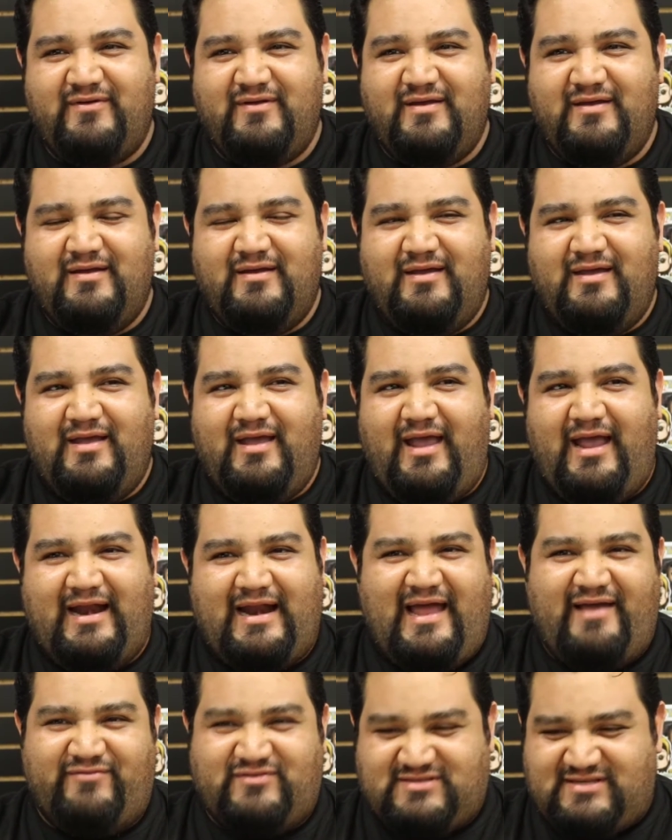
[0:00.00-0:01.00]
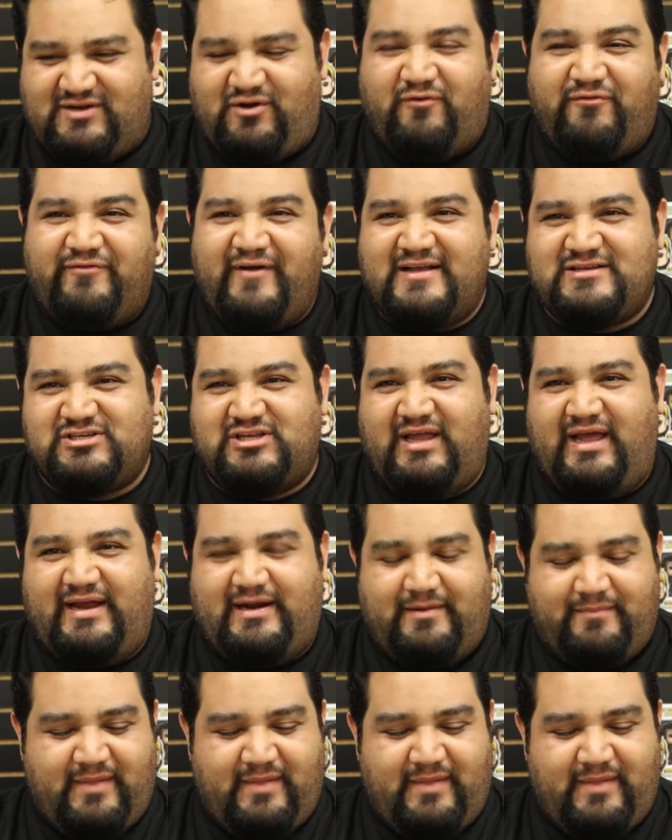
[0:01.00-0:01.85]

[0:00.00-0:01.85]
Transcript: Mm-hmm. And I have a single fetch land.